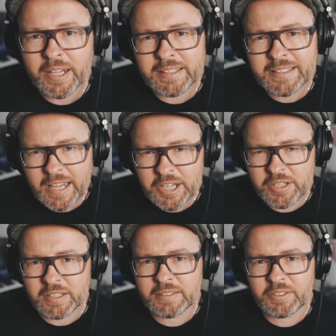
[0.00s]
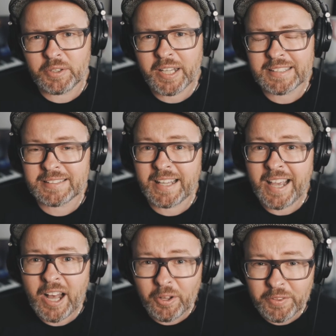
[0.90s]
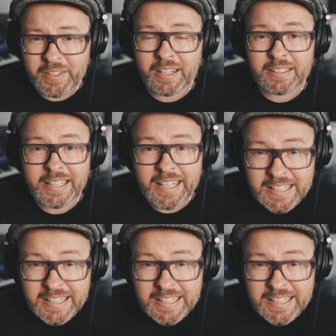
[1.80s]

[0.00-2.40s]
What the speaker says: meditation so you can stay healthy on the